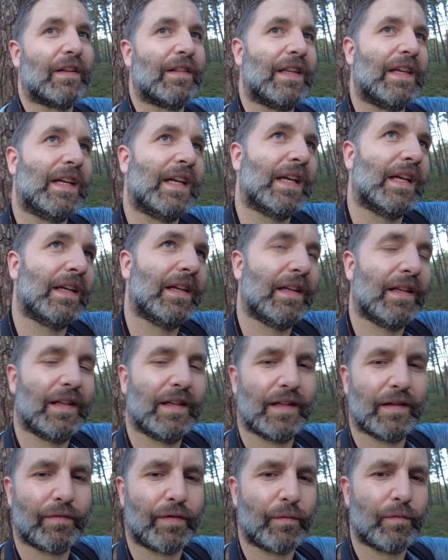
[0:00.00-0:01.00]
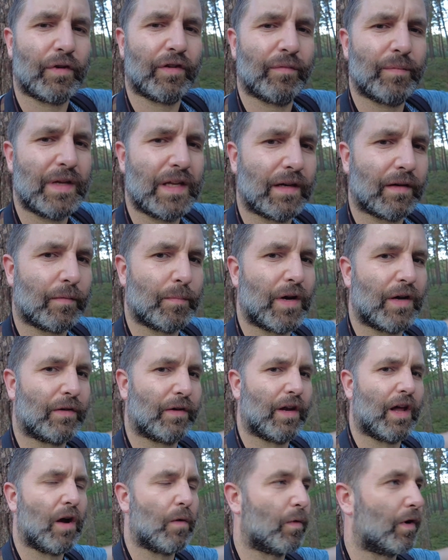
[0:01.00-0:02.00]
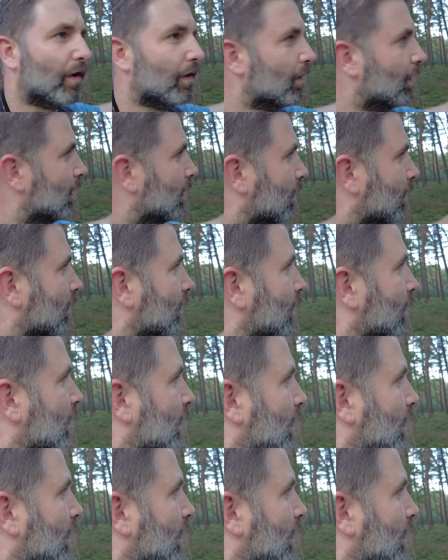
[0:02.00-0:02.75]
I think if I would have been here about an hour earlier,